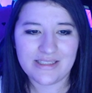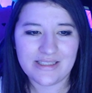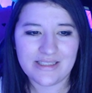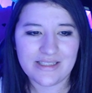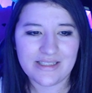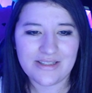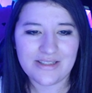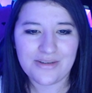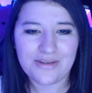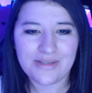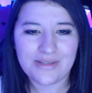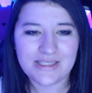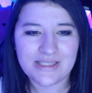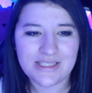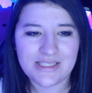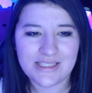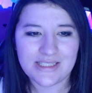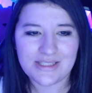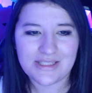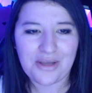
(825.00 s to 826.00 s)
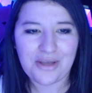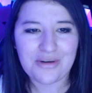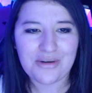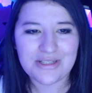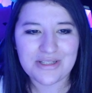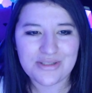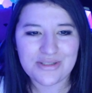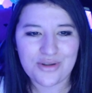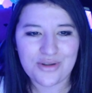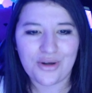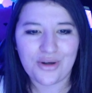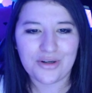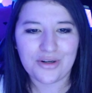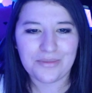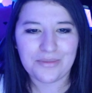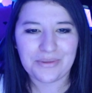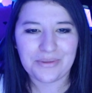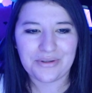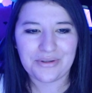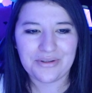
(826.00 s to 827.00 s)
Yue is just so
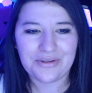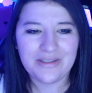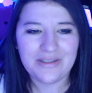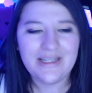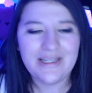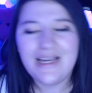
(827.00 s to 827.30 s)
adorable.